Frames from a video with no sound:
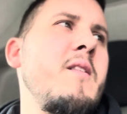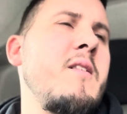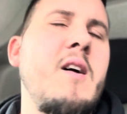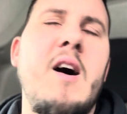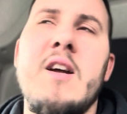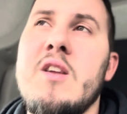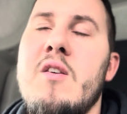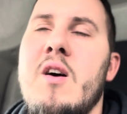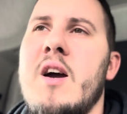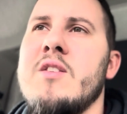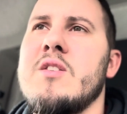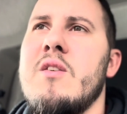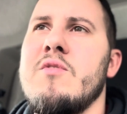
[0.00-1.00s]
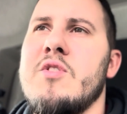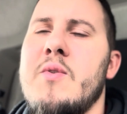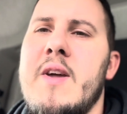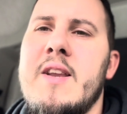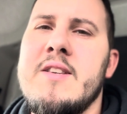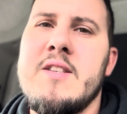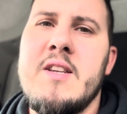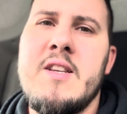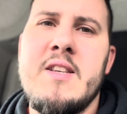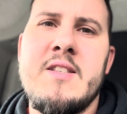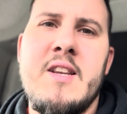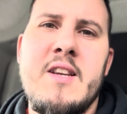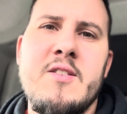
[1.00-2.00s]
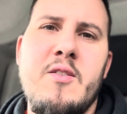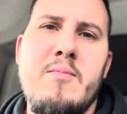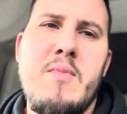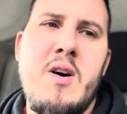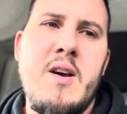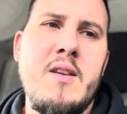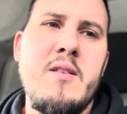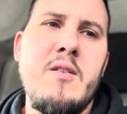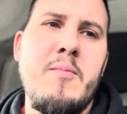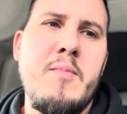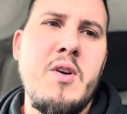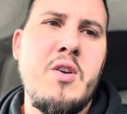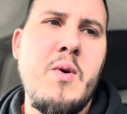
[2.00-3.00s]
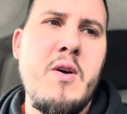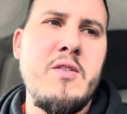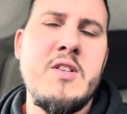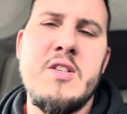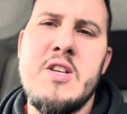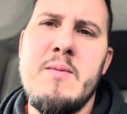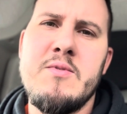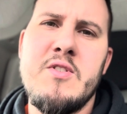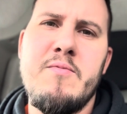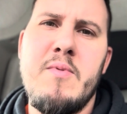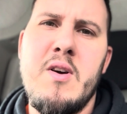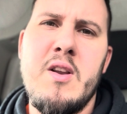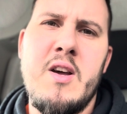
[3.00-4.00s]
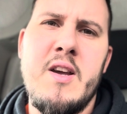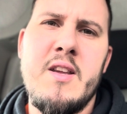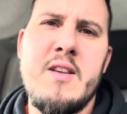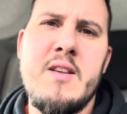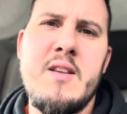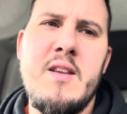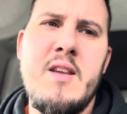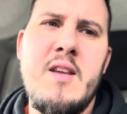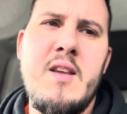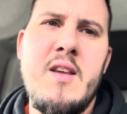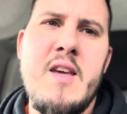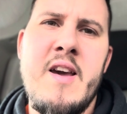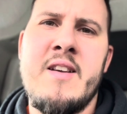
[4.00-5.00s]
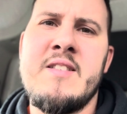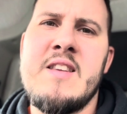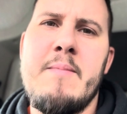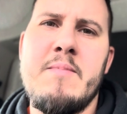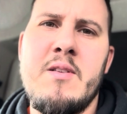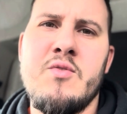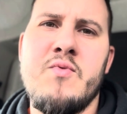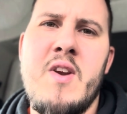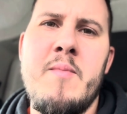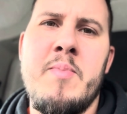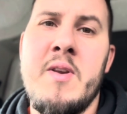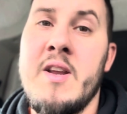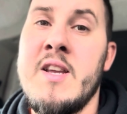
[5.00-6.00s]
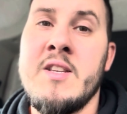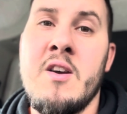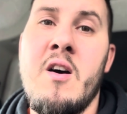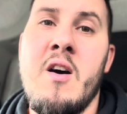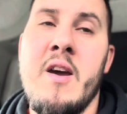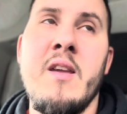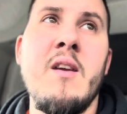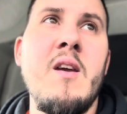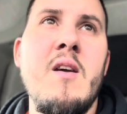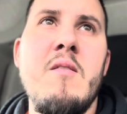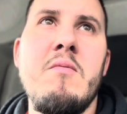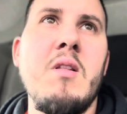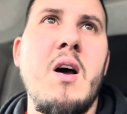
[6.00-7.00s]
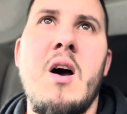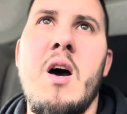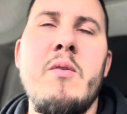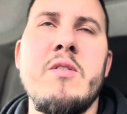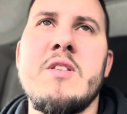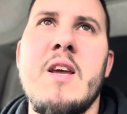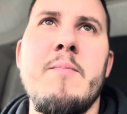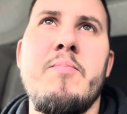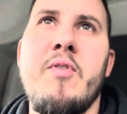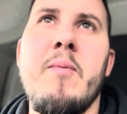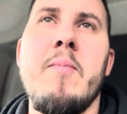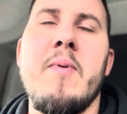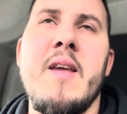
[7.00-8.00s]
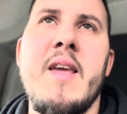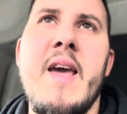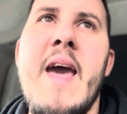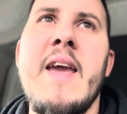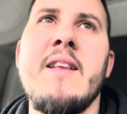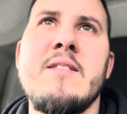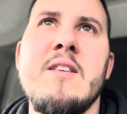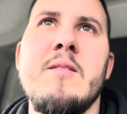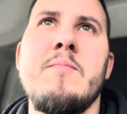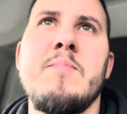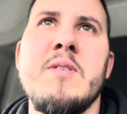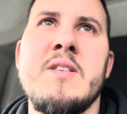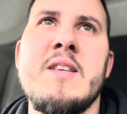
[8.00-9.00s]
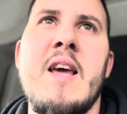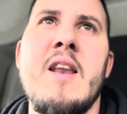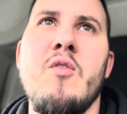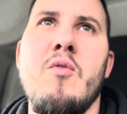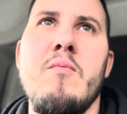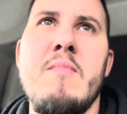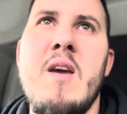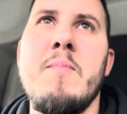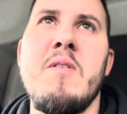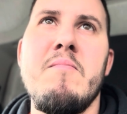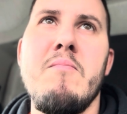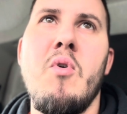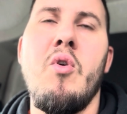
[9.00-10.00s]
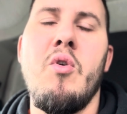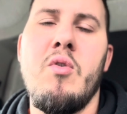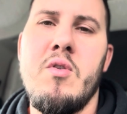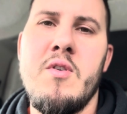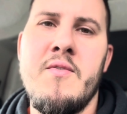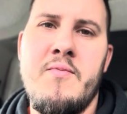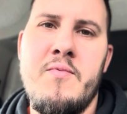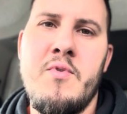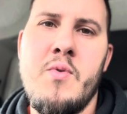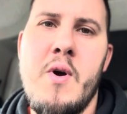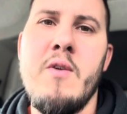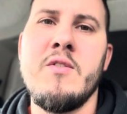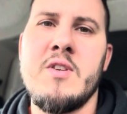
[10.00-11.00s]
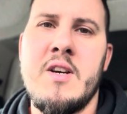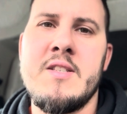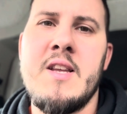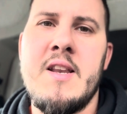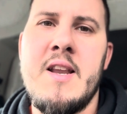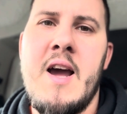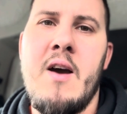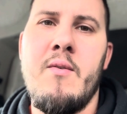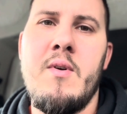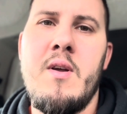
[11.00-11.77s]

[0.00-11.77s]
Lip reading: I don't do any statistics on my quotes in terms of my acceptance rate, but it is high. I would say probably 80%, maybe more, of the quotes I send out